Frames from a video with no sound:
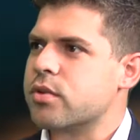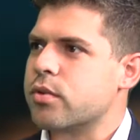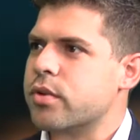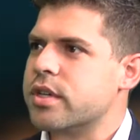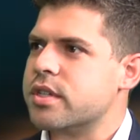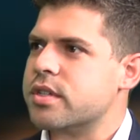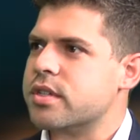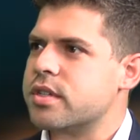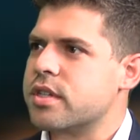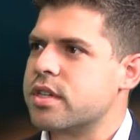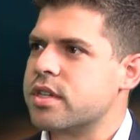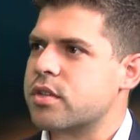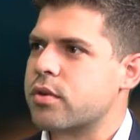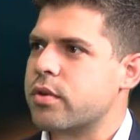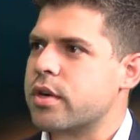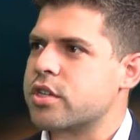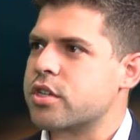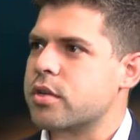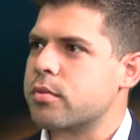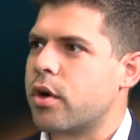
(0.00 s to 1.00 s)
always these
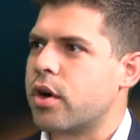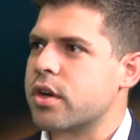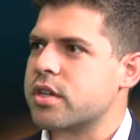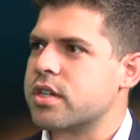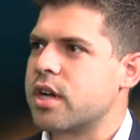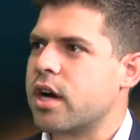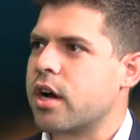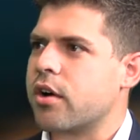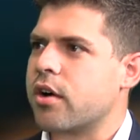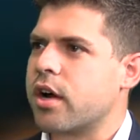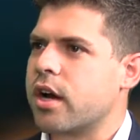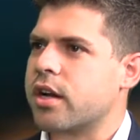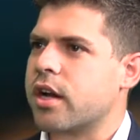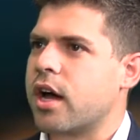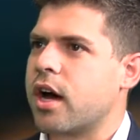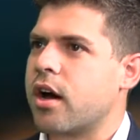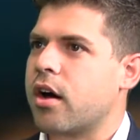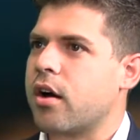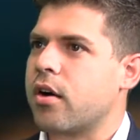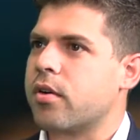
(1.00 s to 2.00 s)
question marks now around
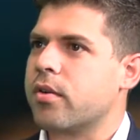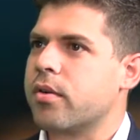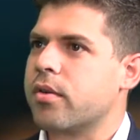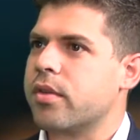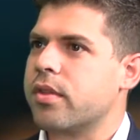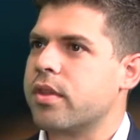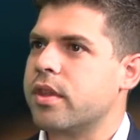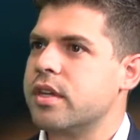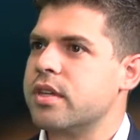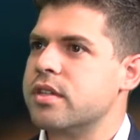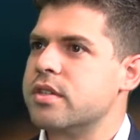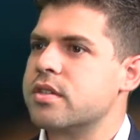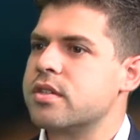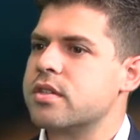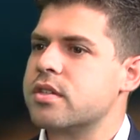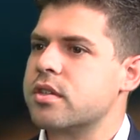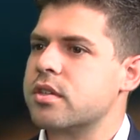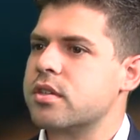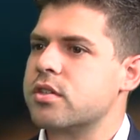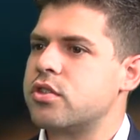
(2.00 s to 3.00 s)
how
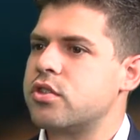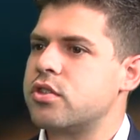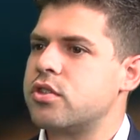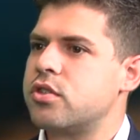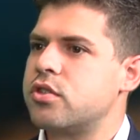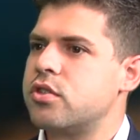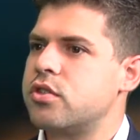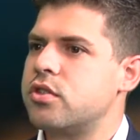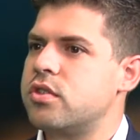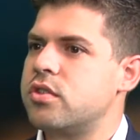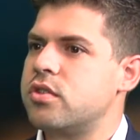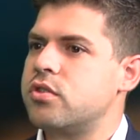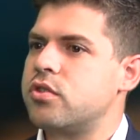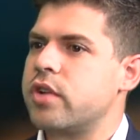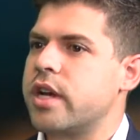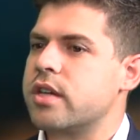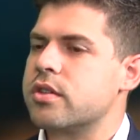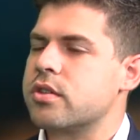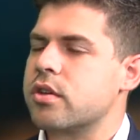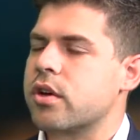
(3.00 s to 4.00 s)
these
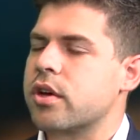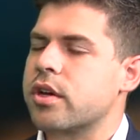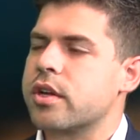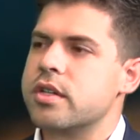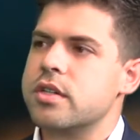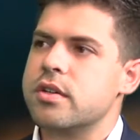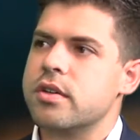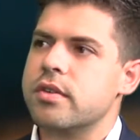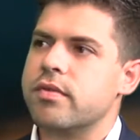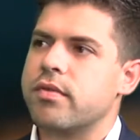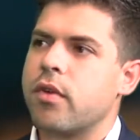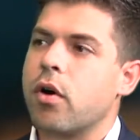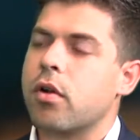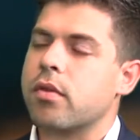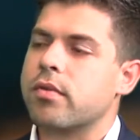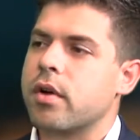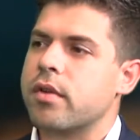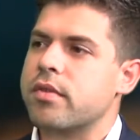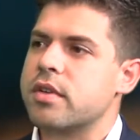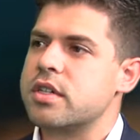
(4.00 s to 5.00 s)
trends are going to
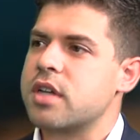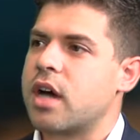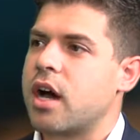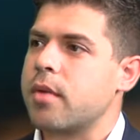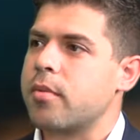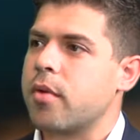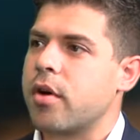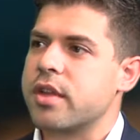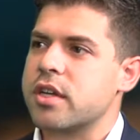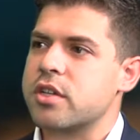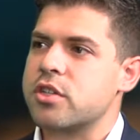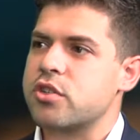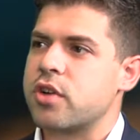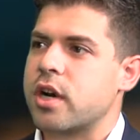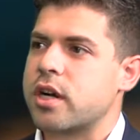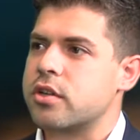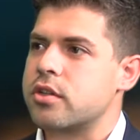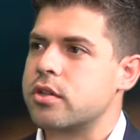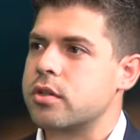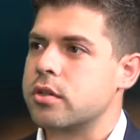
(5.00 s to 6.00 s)
evolve over time. Are they
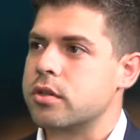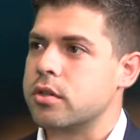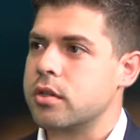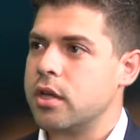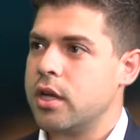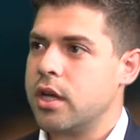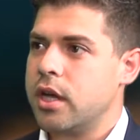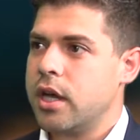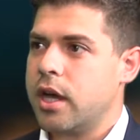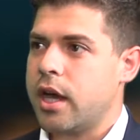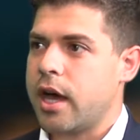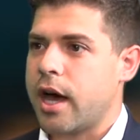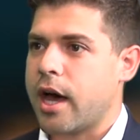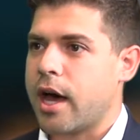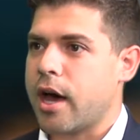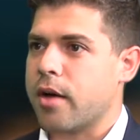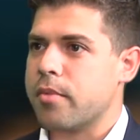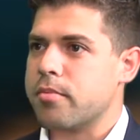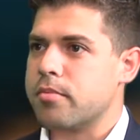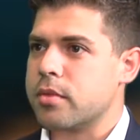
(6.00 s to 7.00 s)
structural?
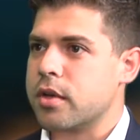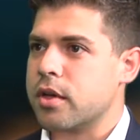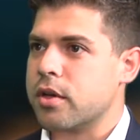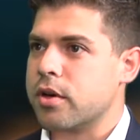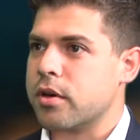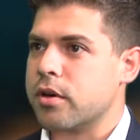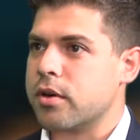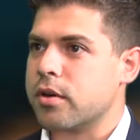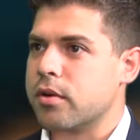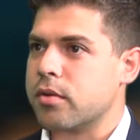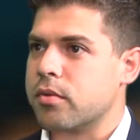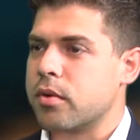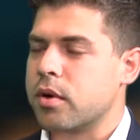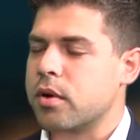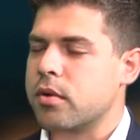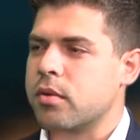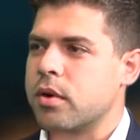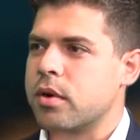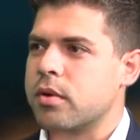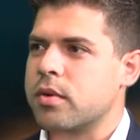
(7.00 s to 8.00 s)

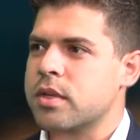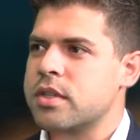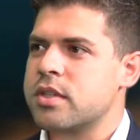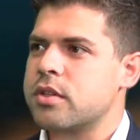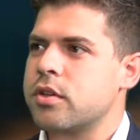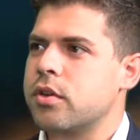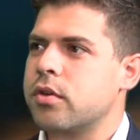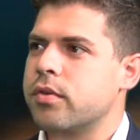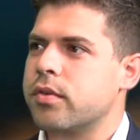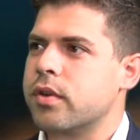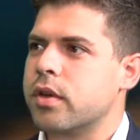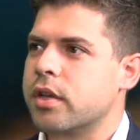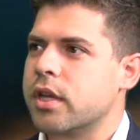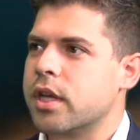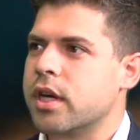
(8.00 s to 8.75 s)
What's your view on